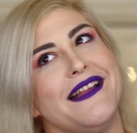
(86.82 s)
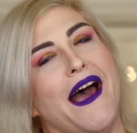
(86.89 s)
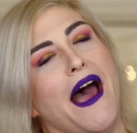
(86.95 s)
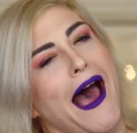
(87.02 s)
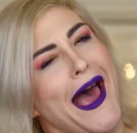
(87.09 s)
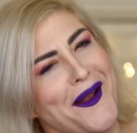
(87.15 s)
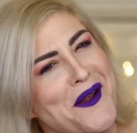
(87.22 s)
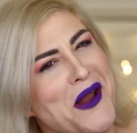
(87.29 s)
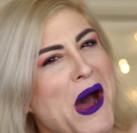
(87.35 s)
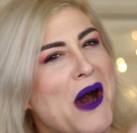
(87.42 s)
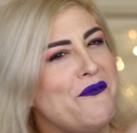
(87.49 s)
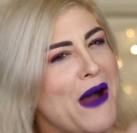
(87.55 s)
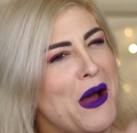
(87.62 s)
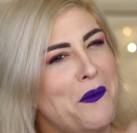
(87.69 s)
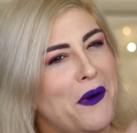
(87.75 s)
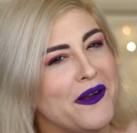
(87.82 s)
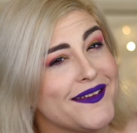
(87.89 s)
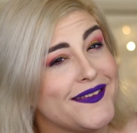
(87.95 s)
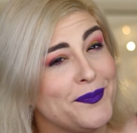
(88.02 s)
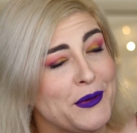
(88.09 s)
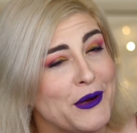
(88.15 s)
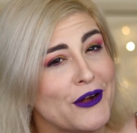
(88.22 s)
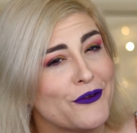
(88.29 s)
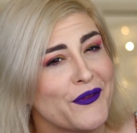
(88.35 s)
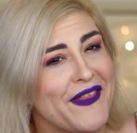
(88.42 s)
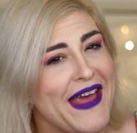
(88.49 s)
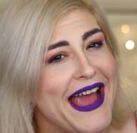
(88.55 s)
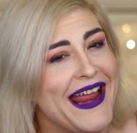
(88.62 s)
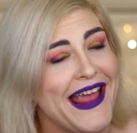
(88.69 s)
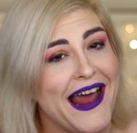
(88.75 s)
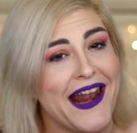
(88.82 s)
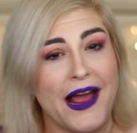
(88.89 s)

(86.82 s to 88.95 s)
I don't know if I want to splurge with that yet.